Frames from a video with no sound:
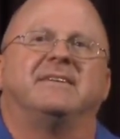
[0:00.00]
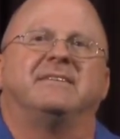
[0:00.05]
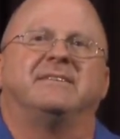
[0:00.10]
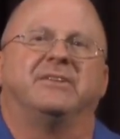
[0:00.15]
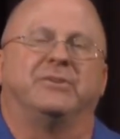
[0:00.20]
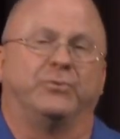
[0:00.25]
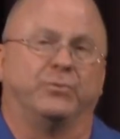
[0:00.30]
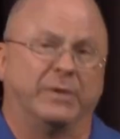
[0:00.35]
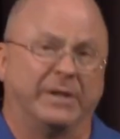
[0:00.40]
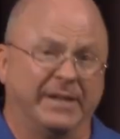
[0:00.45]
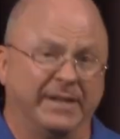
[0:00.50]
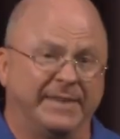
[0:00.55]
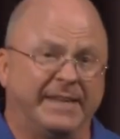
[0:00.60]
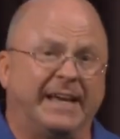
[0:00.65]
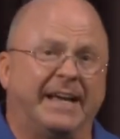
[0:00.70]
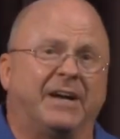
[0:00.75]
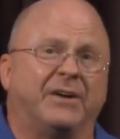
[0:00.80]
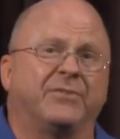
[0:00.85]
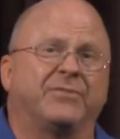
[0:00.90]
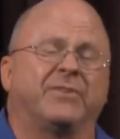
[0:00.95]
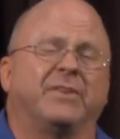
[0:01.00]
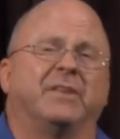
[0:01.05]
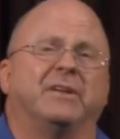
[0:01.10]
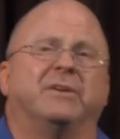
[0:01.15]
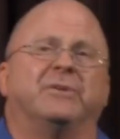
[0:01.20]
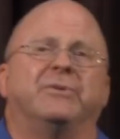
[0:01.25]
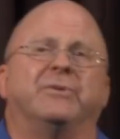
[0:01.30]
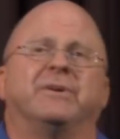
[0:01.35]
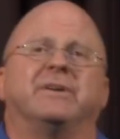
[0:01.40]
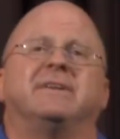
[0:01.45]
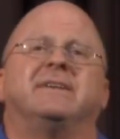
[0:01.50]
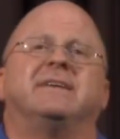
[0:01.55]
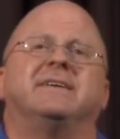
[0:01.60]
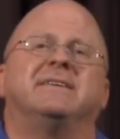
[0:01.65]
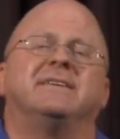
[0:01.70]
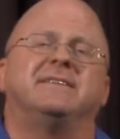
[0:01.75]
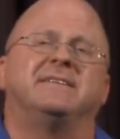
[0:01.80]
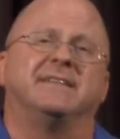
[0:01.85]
to dwell in the house of the Lord,